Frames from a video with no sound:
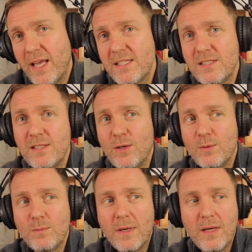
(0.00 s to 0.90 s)
so I guess you
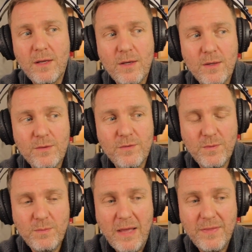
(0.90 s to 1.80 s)
know uh,
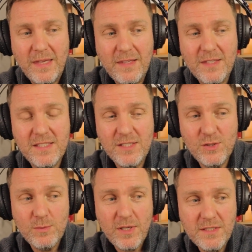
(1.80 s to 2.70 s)
the, the
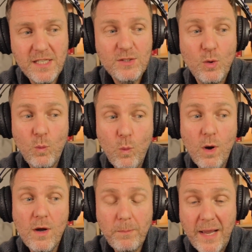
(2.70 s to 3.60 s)
systems like TikTok
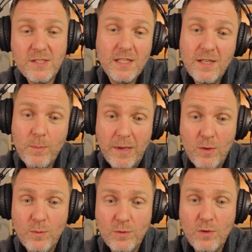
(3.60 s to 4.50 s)
work based a little
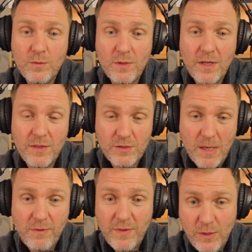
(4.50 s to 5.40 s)
bit on on the
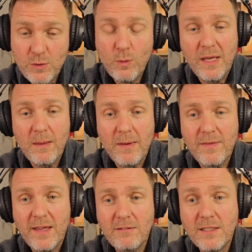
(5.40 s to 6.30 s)
type of thing you're talking
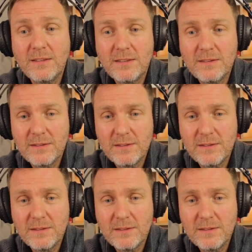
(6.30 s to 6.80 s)
about there, right?